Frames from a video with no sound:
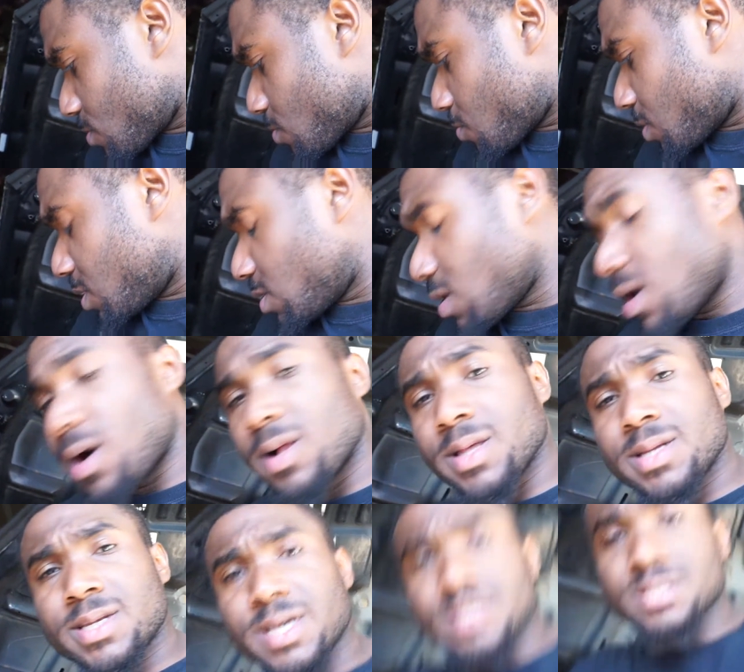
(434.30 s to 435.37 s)
do you call
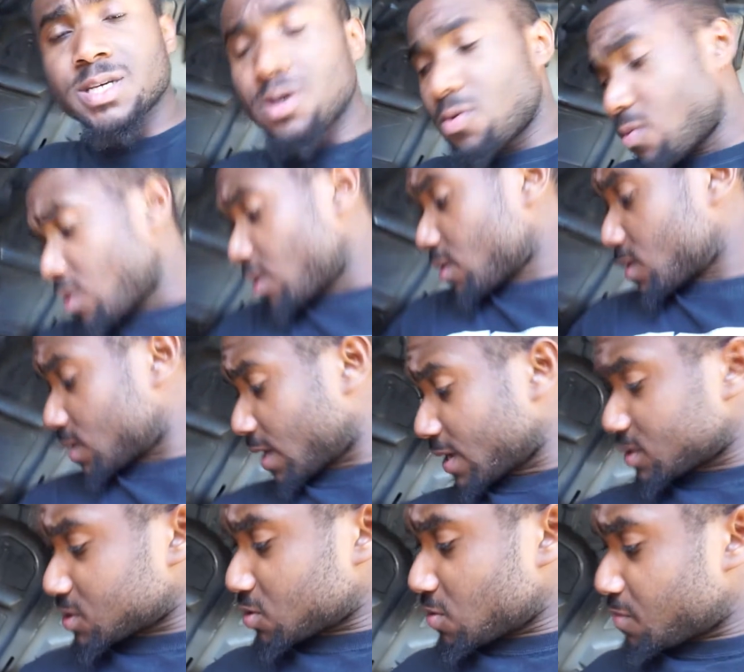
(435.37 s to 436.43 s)
it, does good work, and I'm
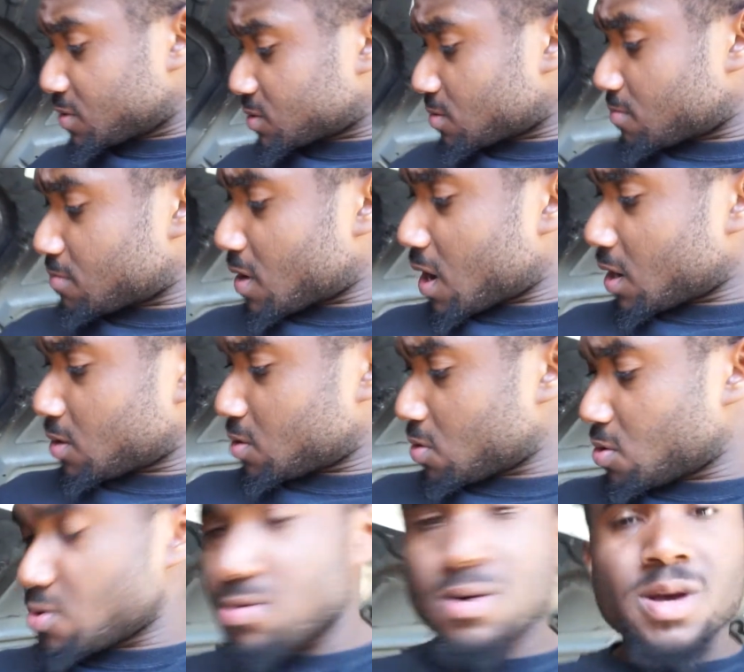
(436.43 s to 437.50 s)
just going to put some
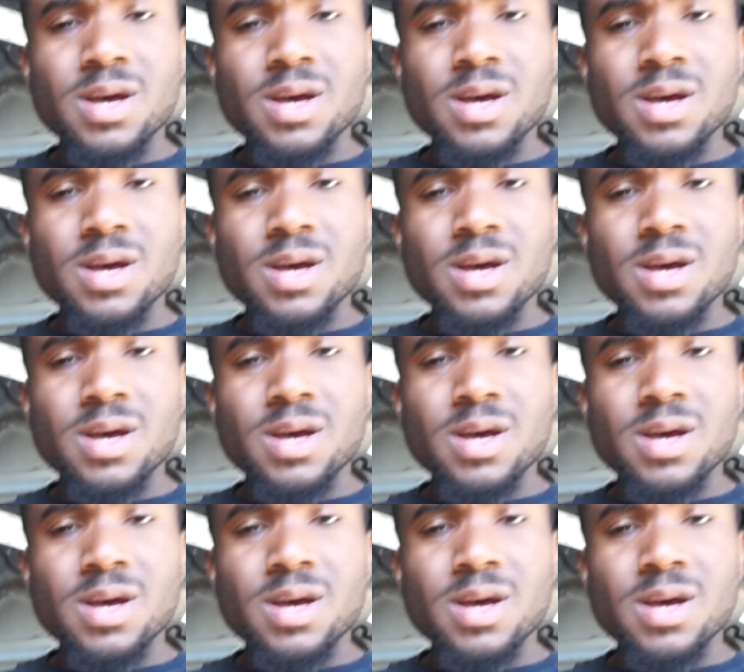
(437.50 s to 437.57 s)
Bondo,